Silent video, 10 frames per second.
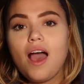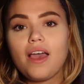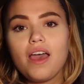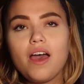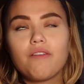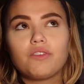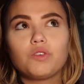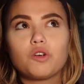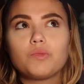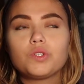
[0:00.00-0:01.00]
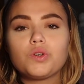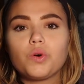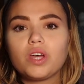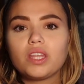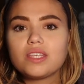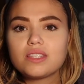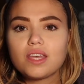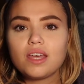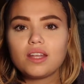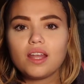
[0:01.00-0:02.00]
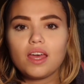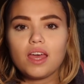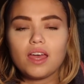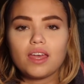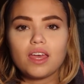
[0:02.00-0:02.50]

I have normal to oily skin. I